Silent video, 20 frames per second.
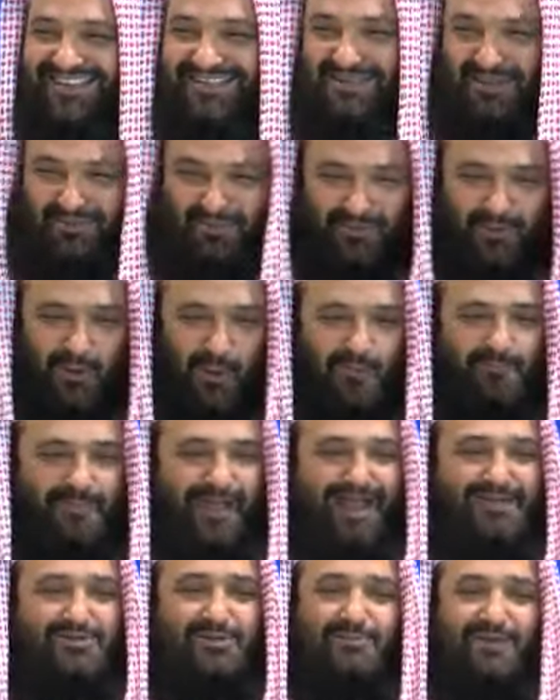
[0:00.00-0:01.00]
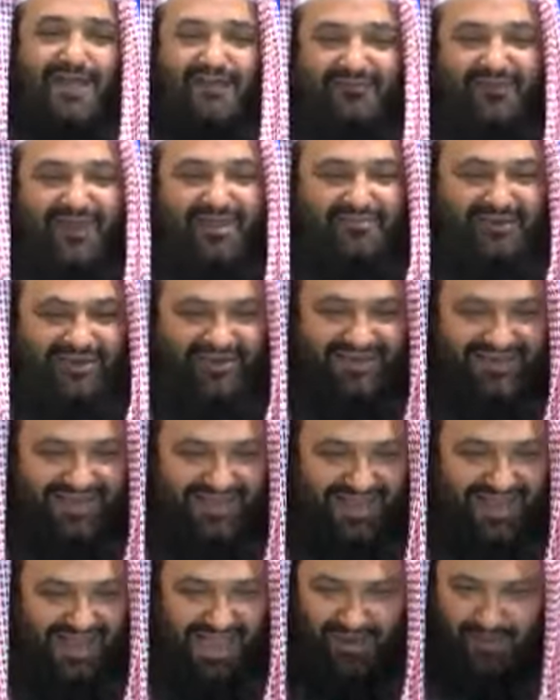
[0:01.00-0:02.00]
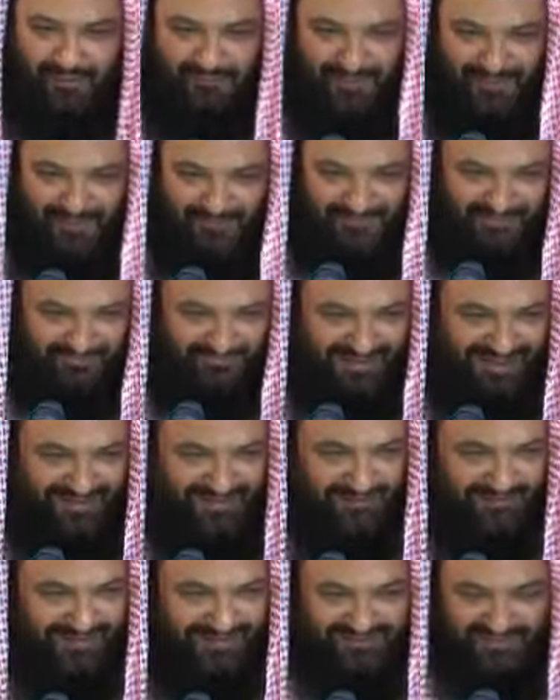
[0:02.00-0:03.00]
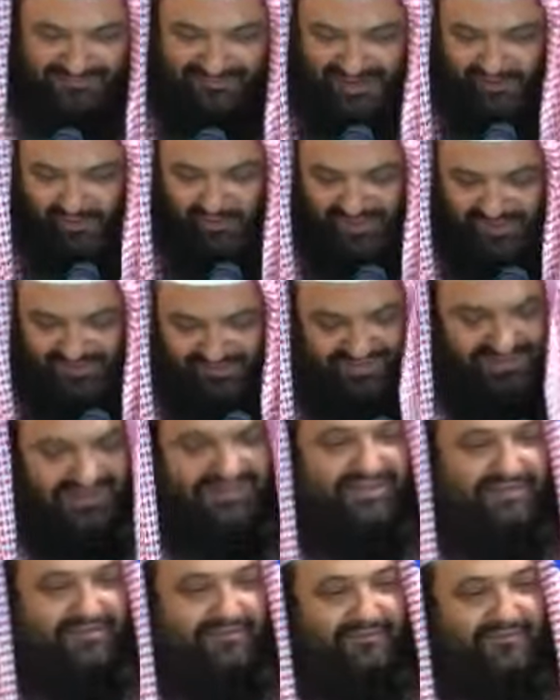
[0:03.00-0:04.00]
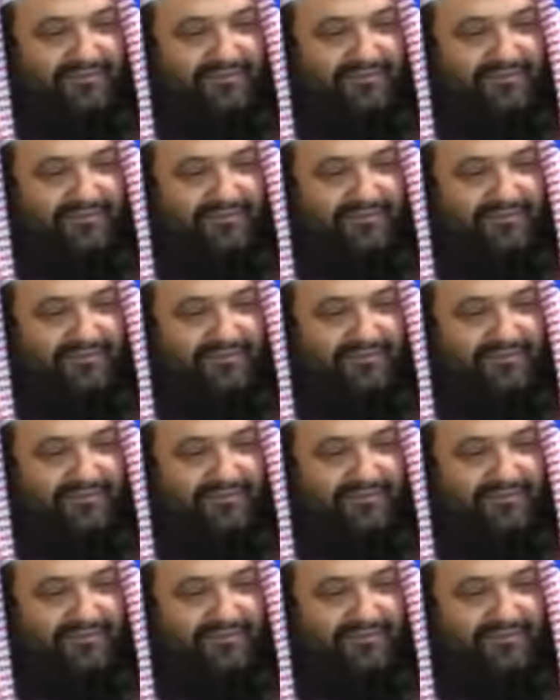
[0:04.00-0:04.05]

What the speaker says: So I could go back to my family. I could go back to my wealth.